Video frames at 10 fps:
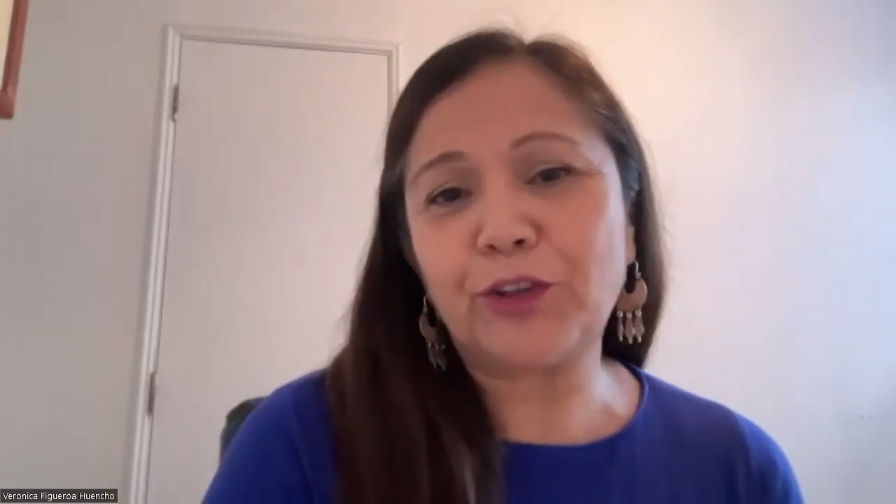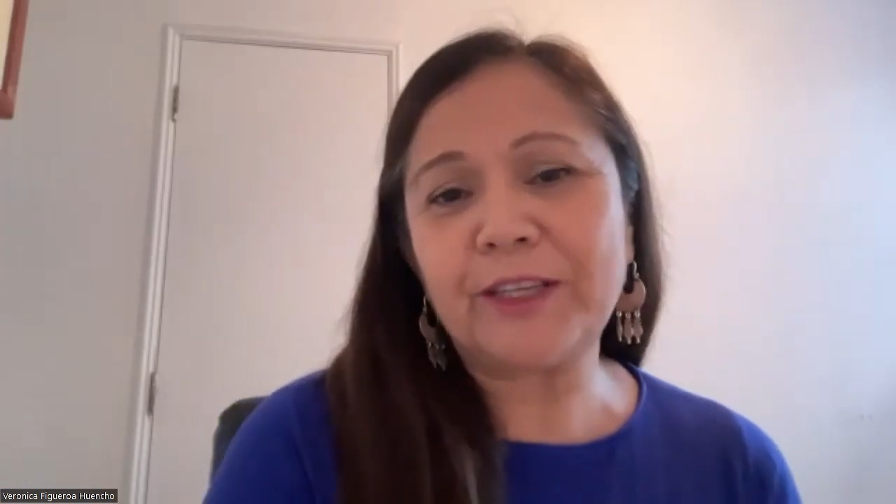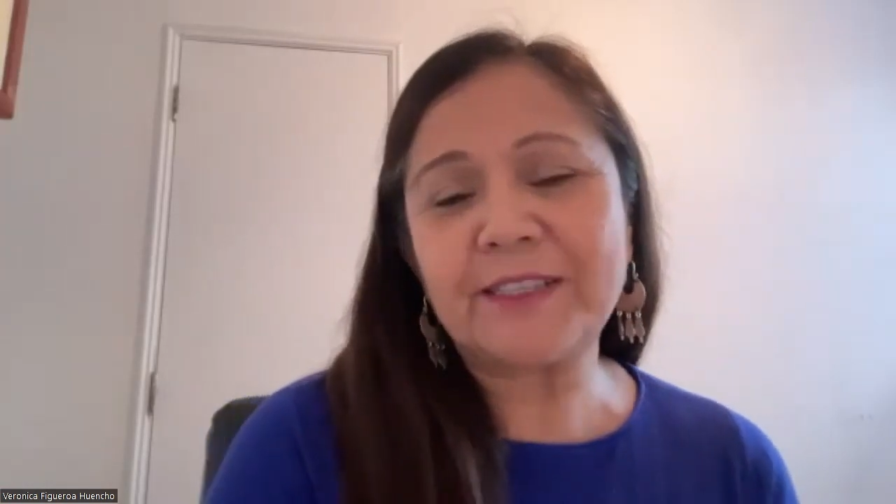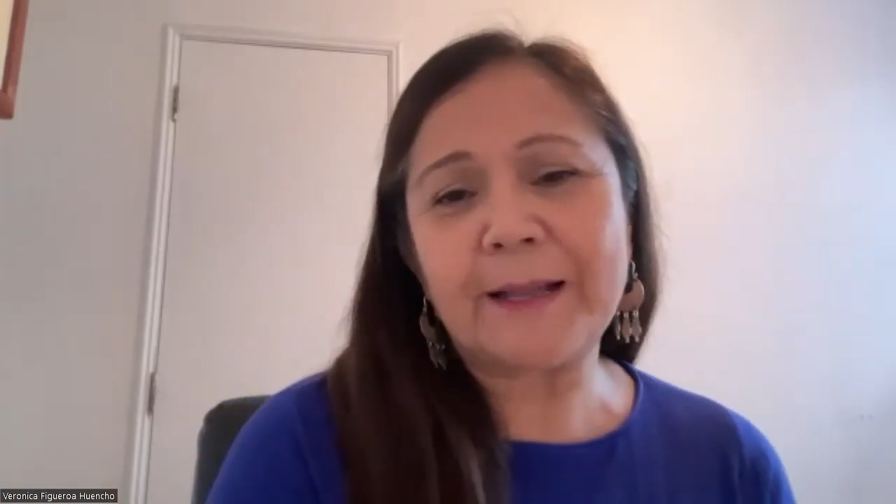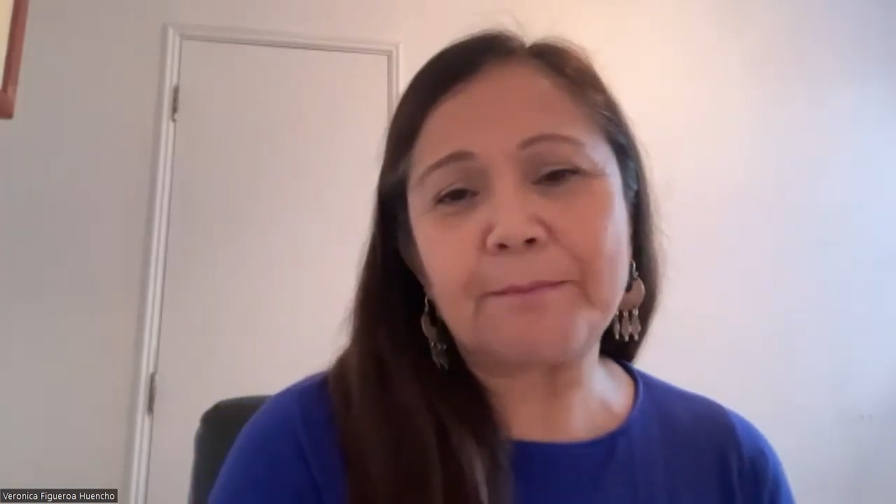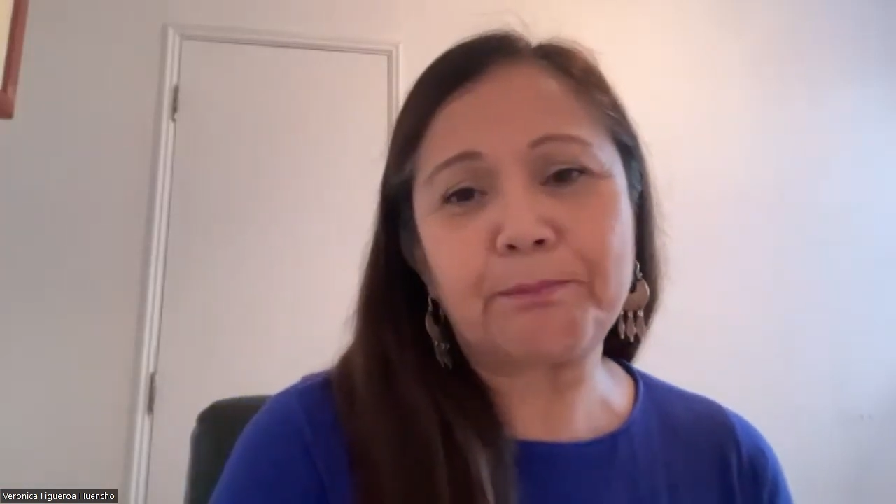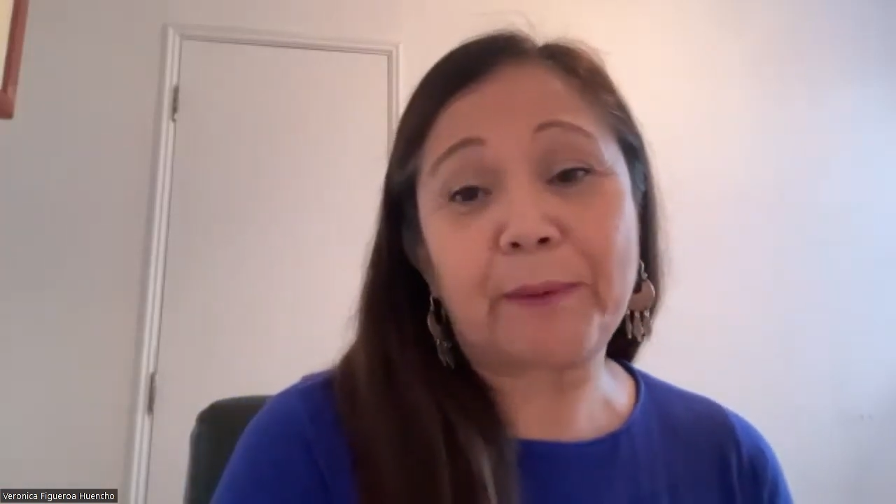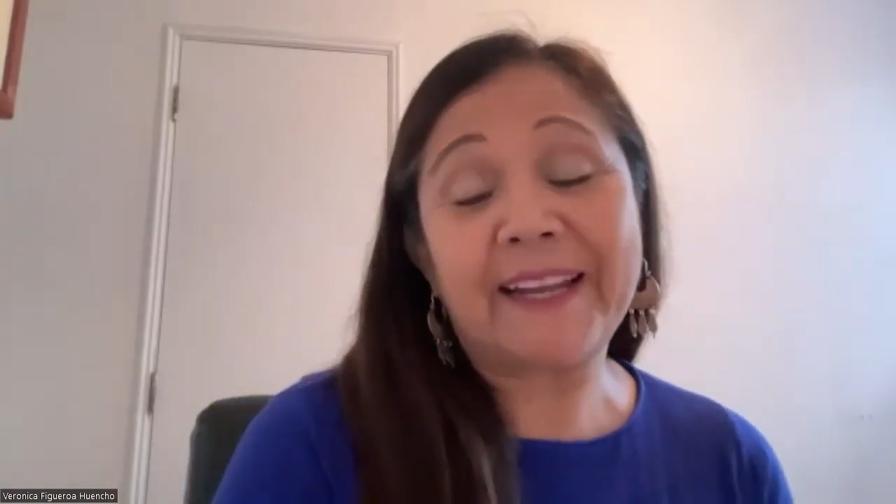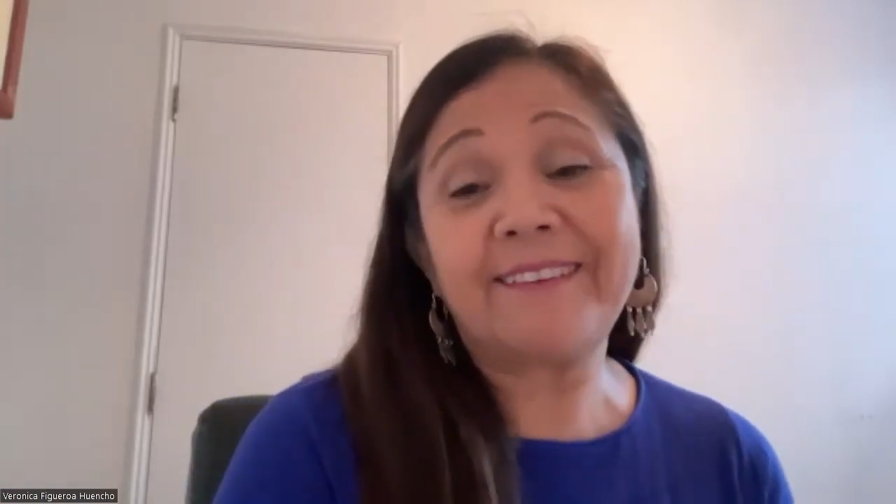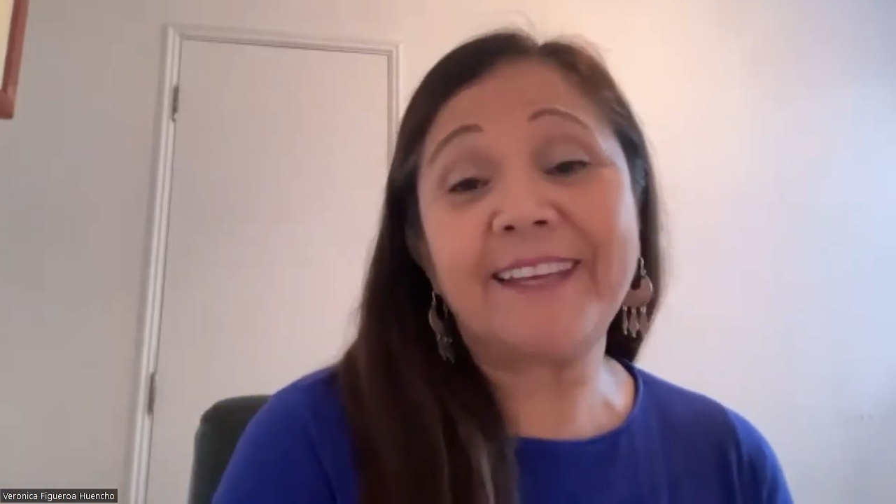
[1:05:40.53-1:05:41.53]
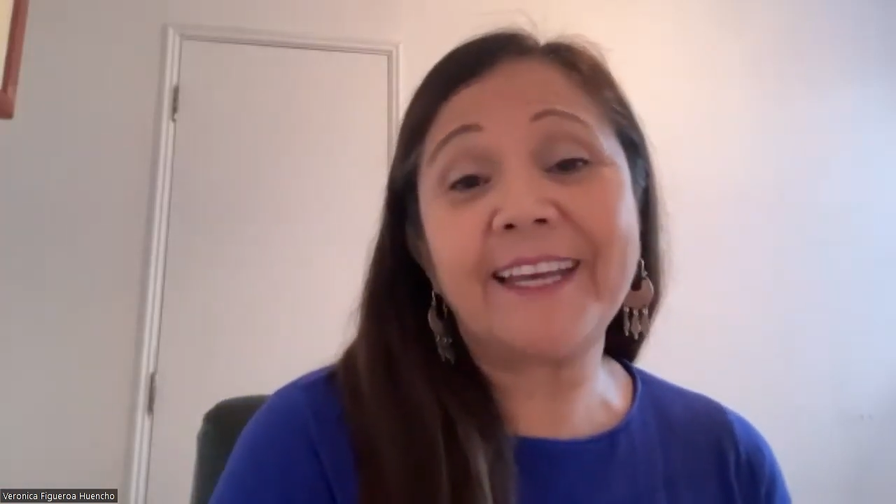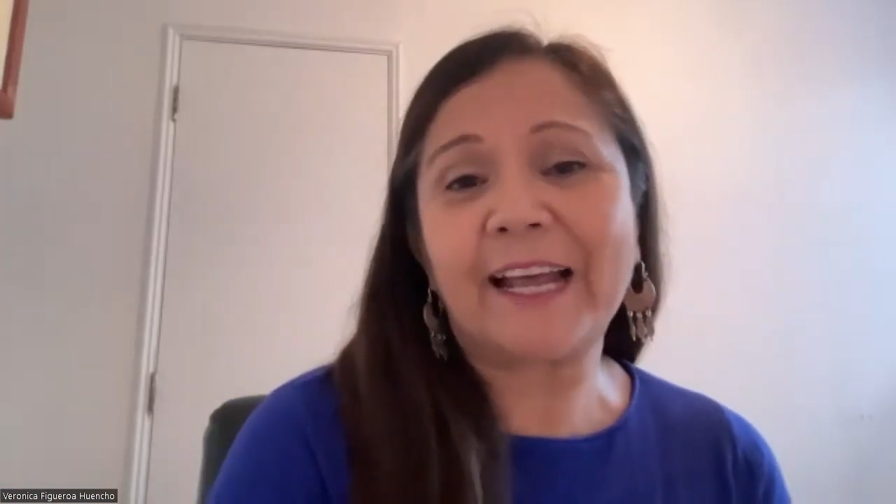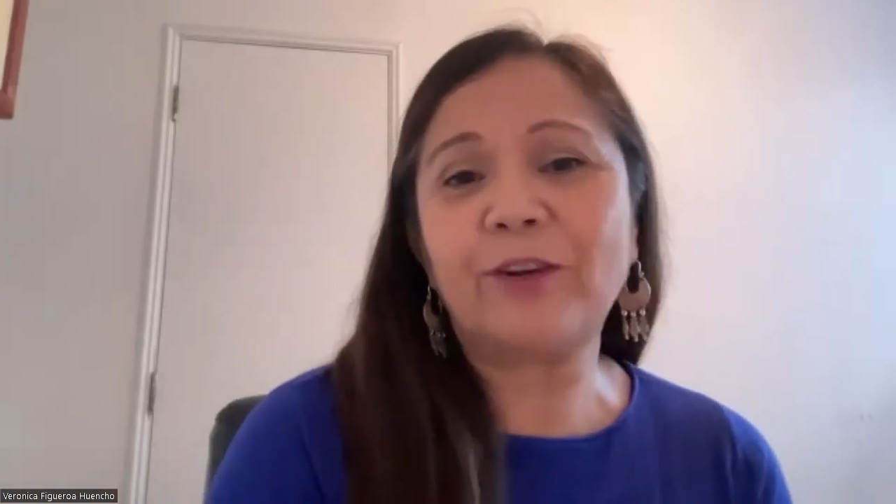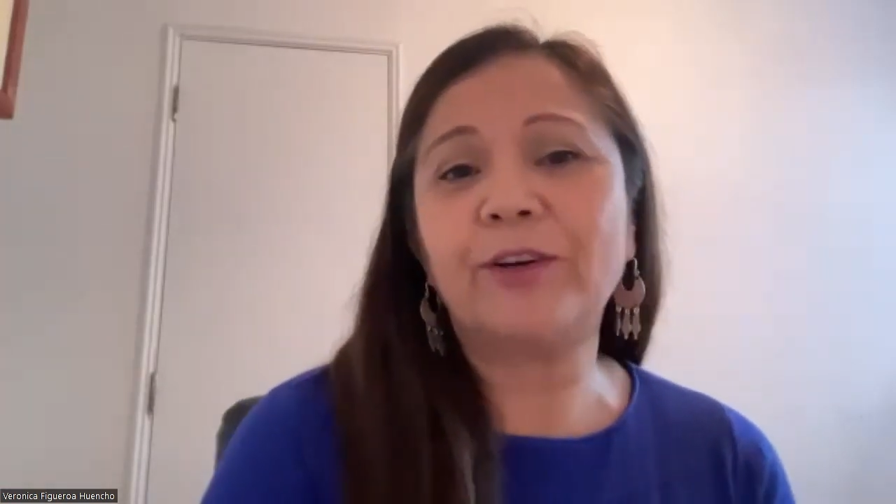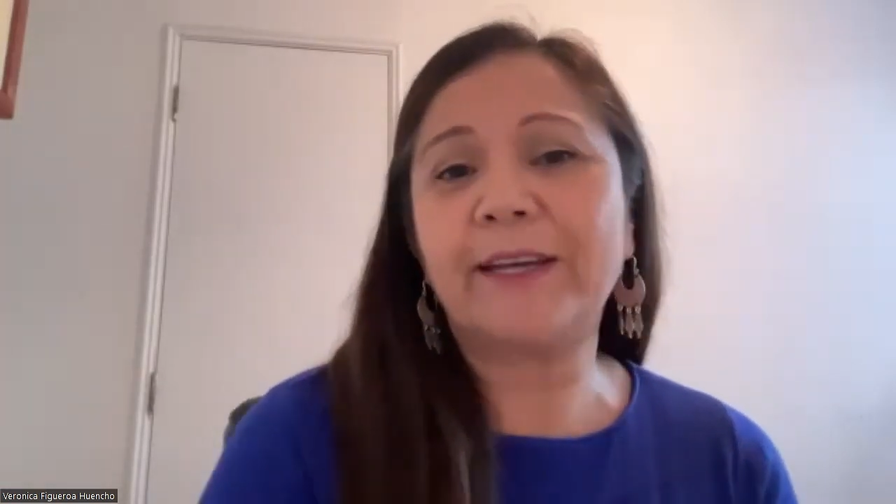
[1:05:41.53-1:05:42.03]
for
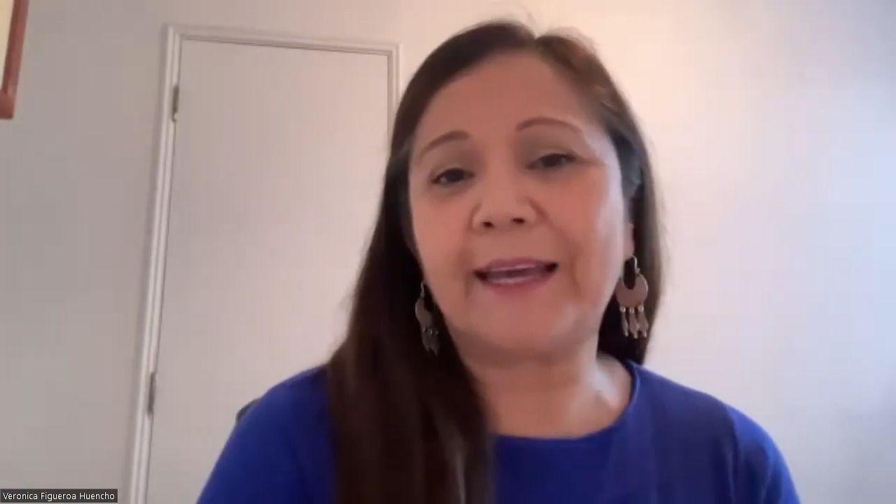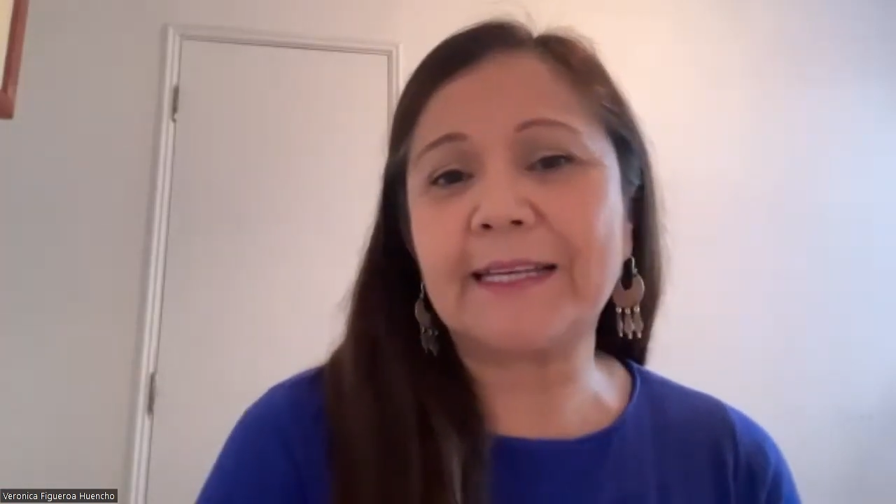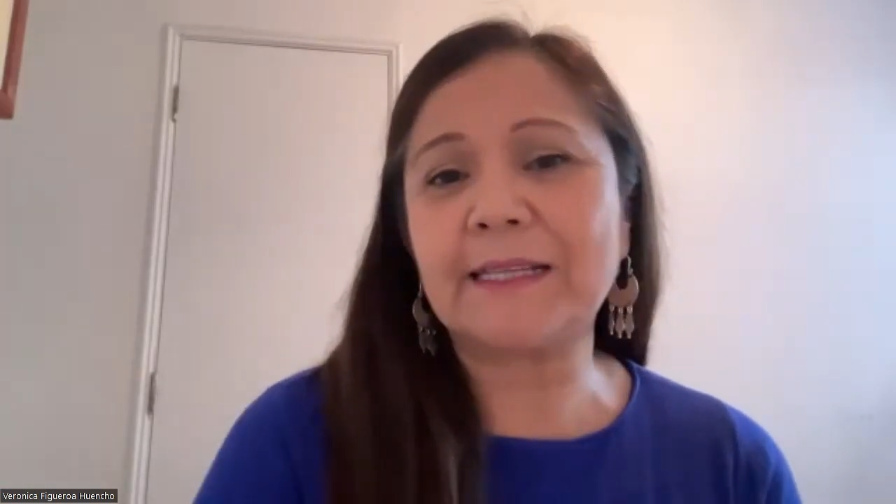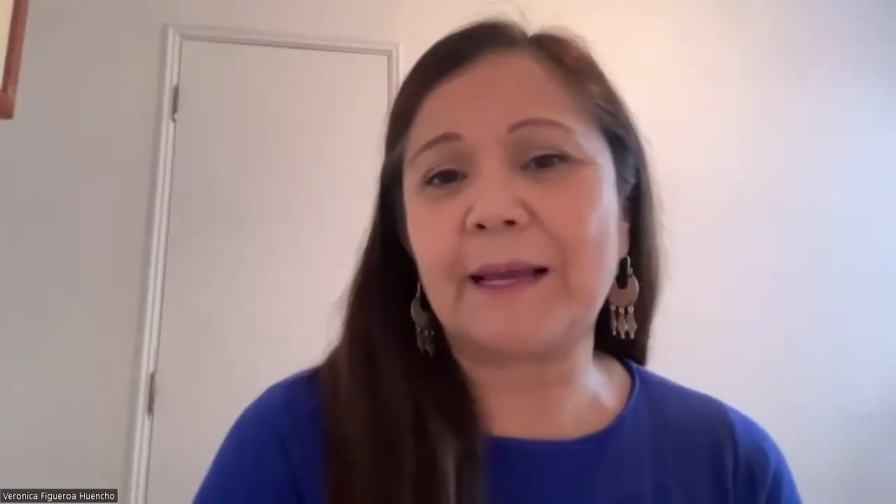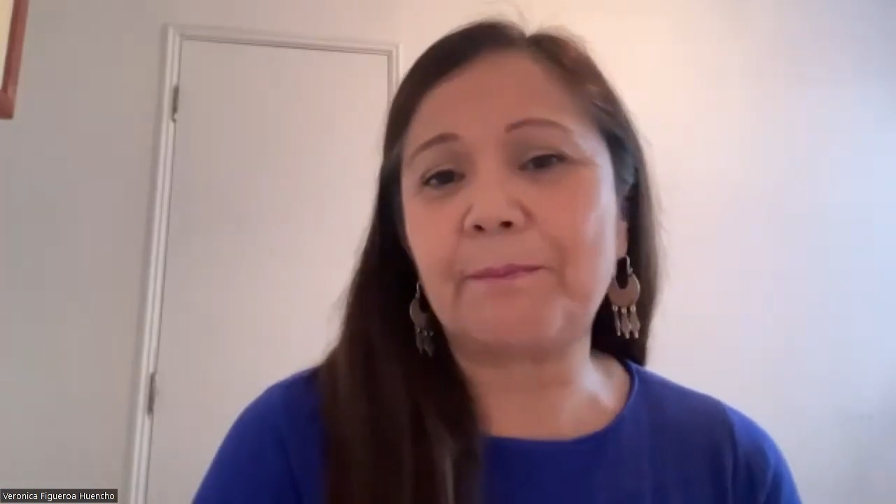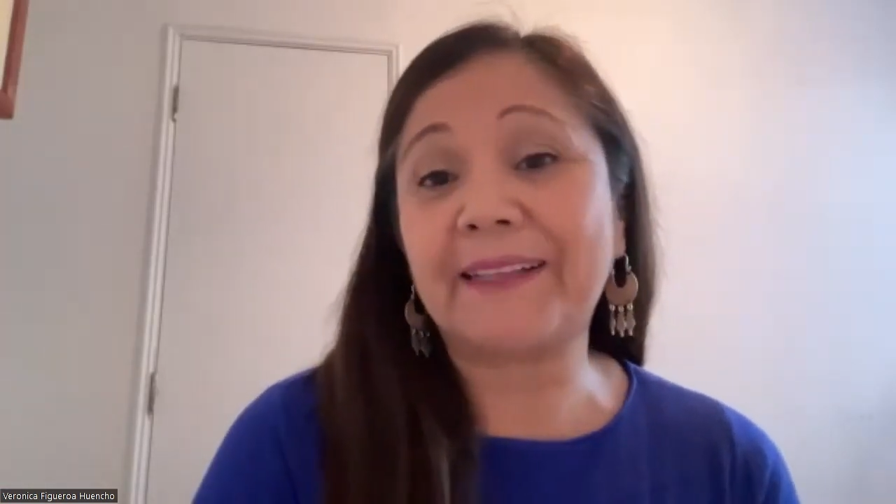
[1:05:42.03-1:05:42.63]
2022.